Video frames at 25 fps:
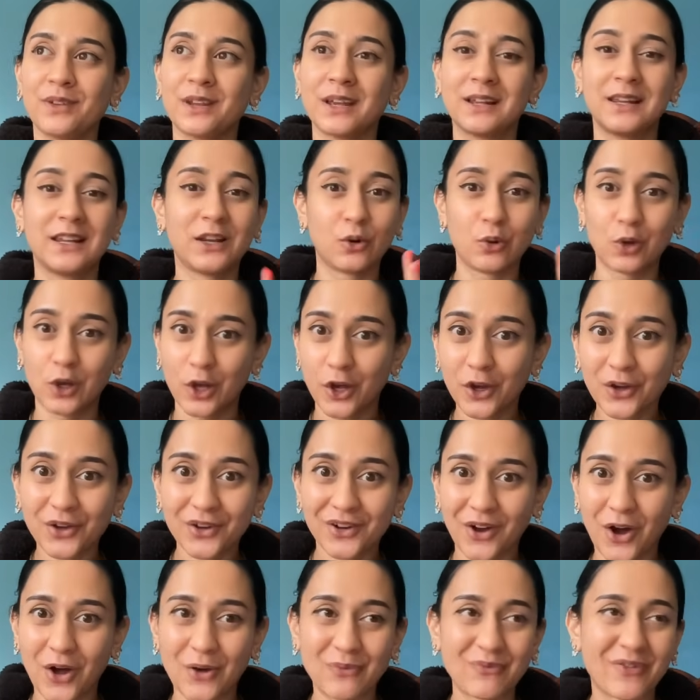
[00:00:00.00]
little
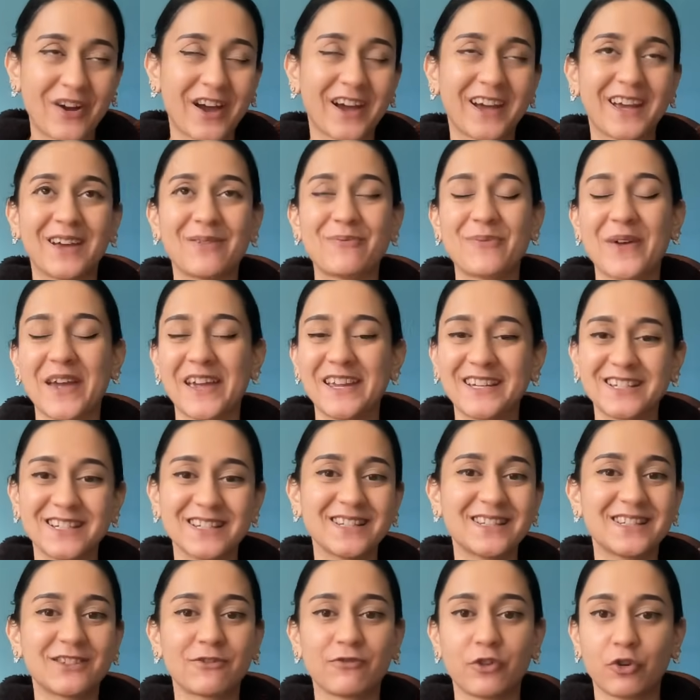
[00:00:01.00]
look on my
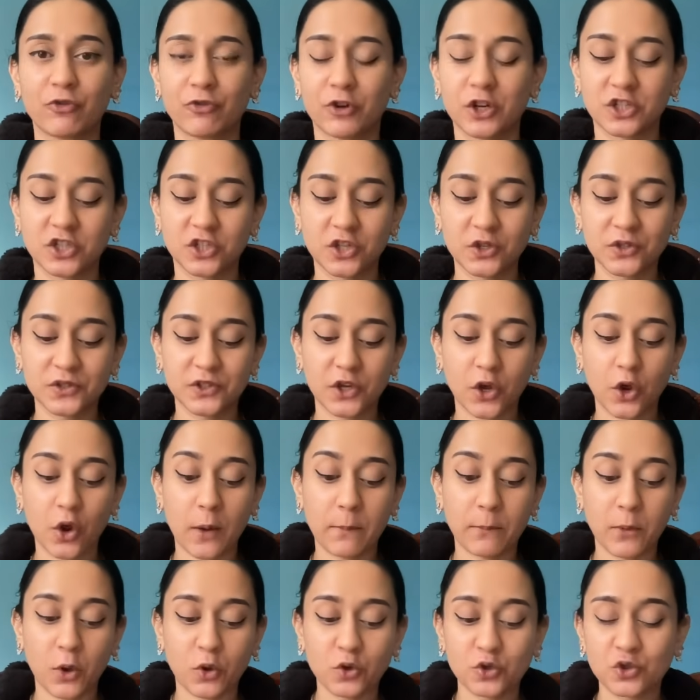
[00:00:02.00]
pages, feel free to do so.
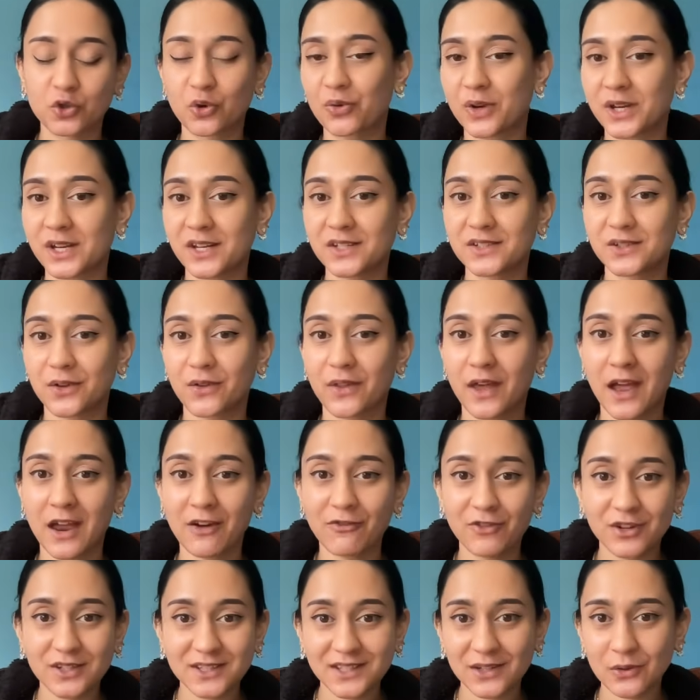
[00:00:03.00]
I post short readings on there
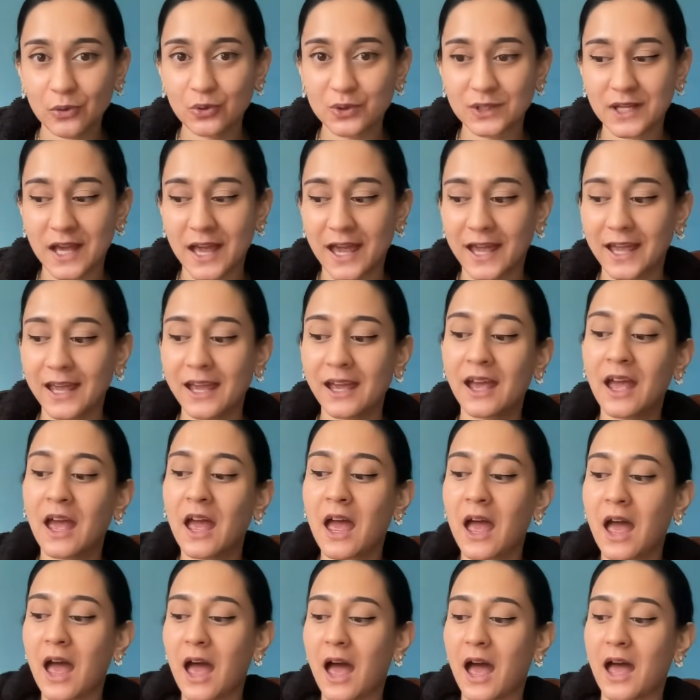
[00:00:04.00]
every single day,
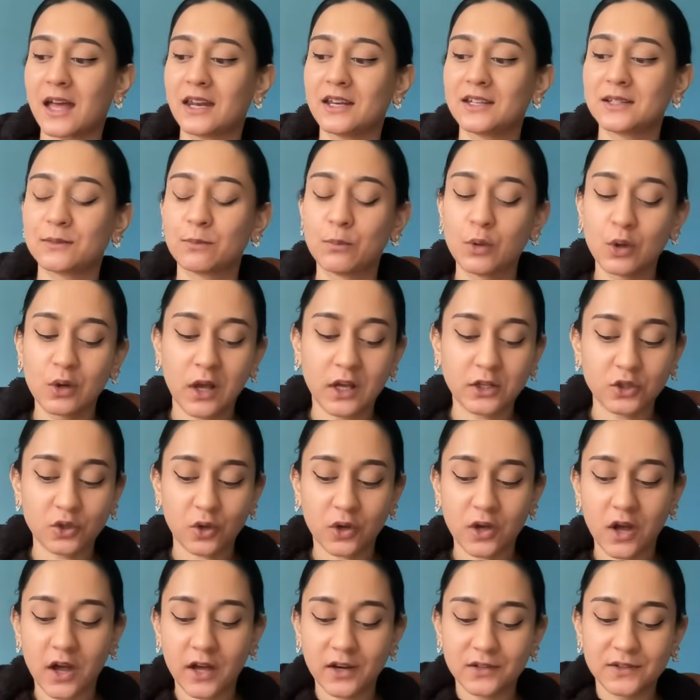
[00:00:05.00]
and it's
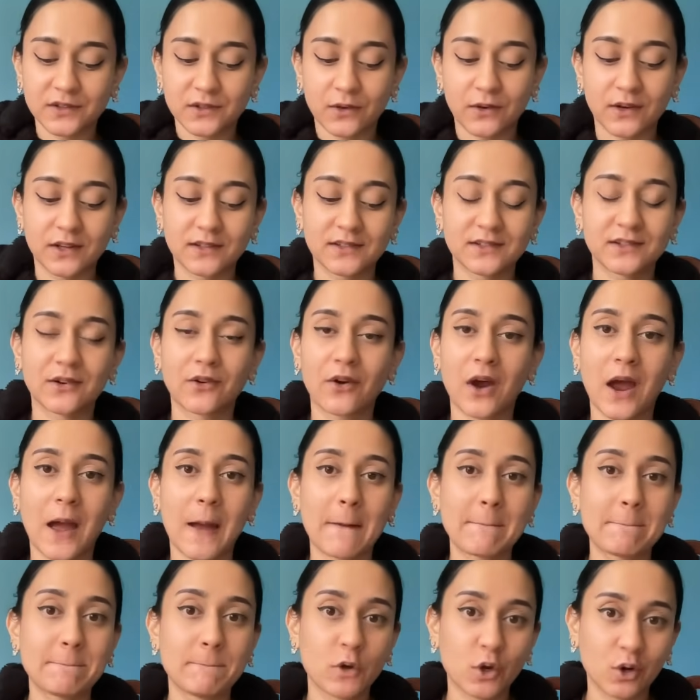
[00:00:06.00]
moonlight.guidance on
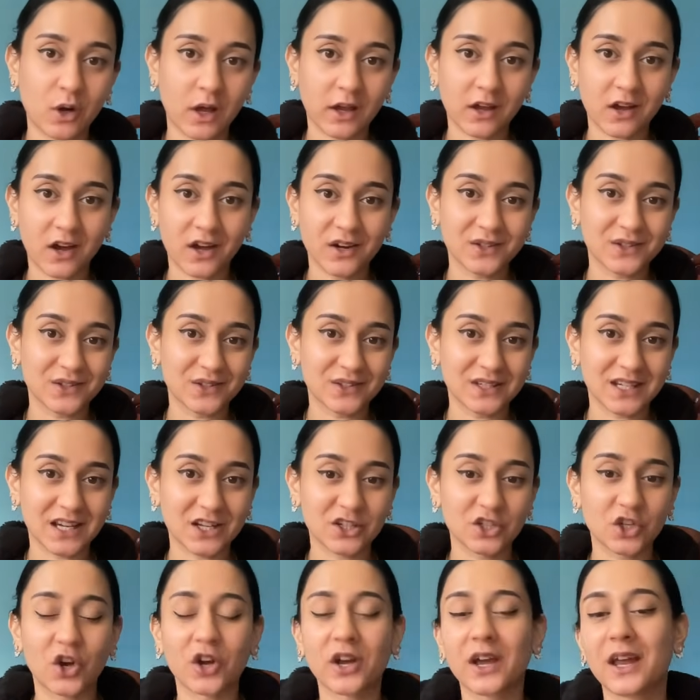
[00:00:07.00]
Instagram, moonlightguidance on
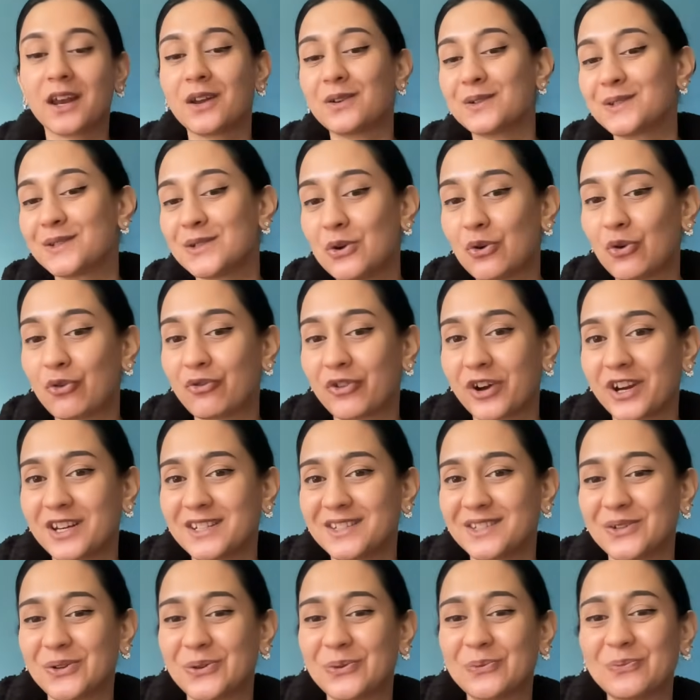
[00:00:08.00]
TikTok, and I'll see you all very
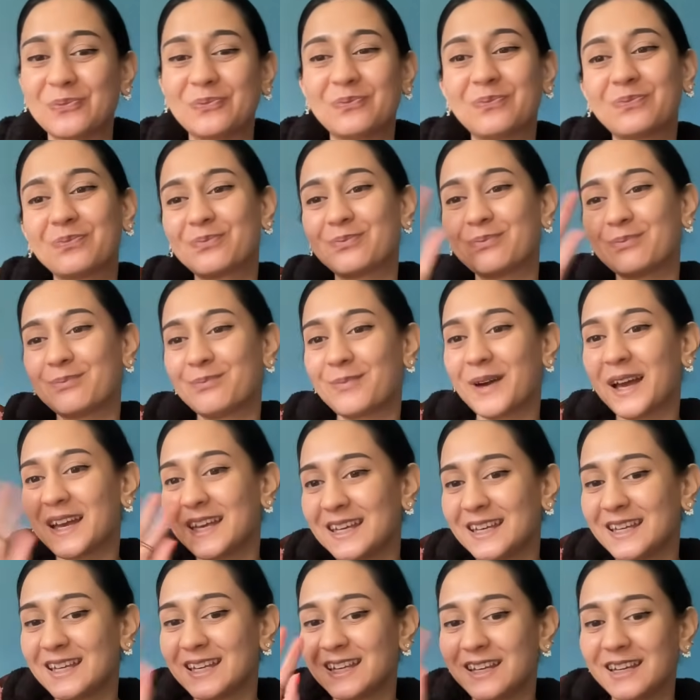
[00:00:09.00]
soon.
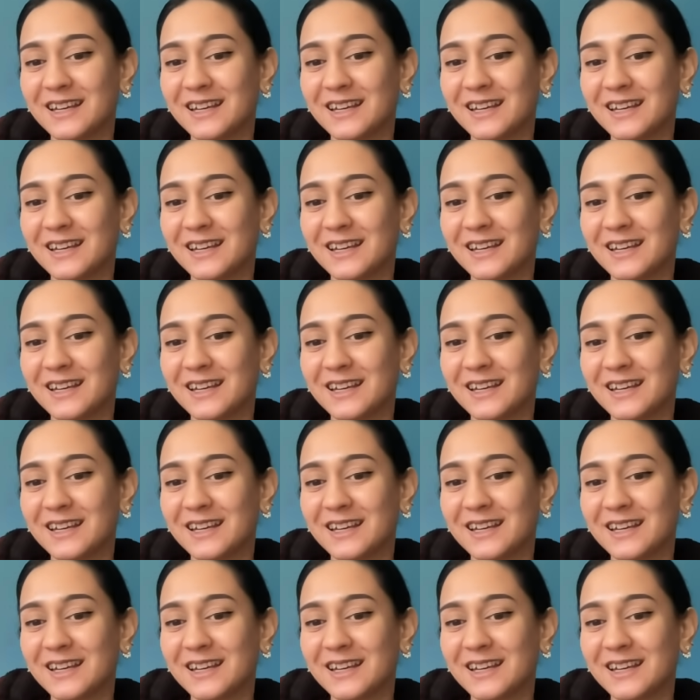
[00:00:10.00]
Bye!